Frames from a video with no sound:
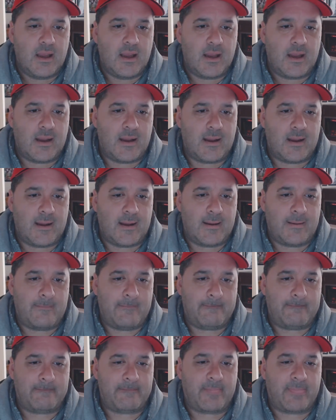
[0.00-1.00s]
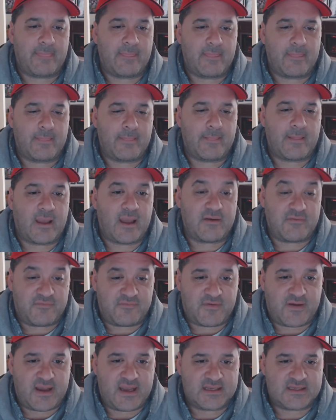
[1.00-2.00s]
on
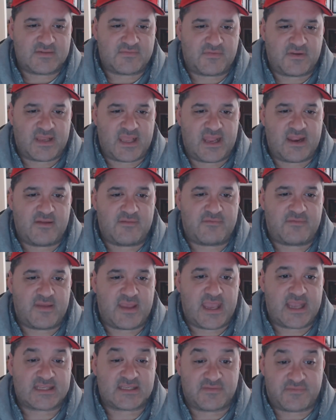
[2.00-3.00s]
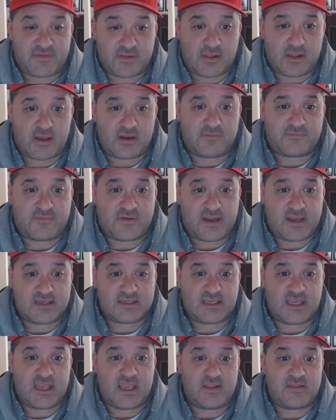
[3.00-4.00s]
Fox for the XFL on Fox,
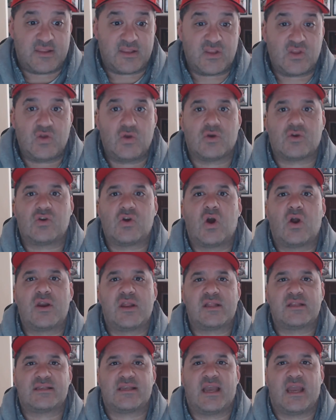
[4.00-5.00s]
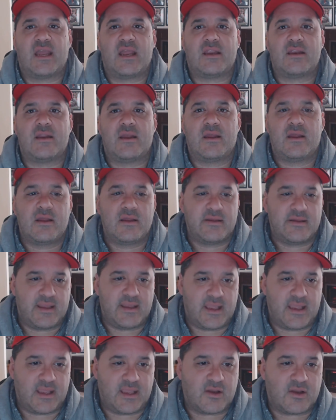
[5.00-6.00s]
and the New York Guardians had
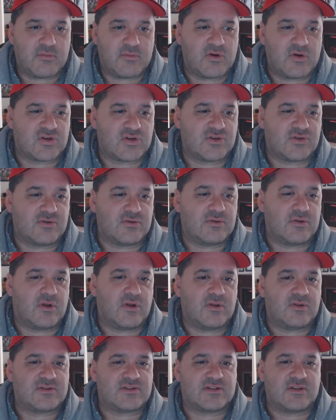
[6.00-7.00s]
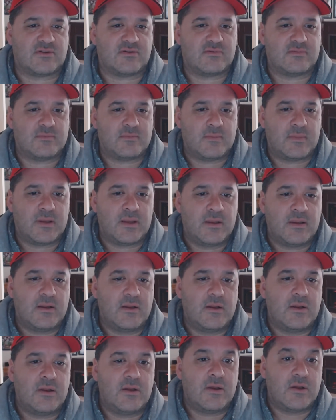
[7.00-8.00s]
a commercial also,
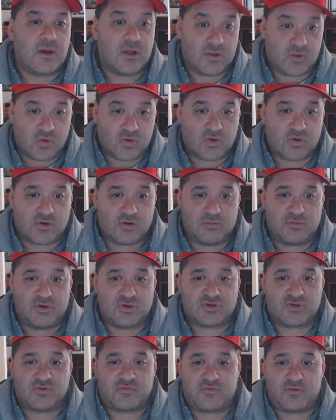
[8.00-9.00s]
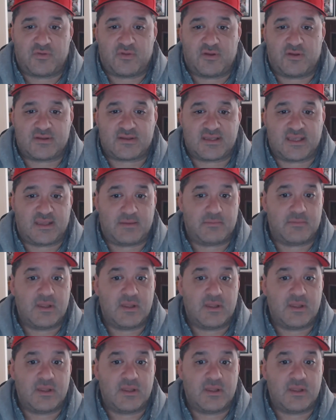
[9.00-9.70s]
a local commercial for their team.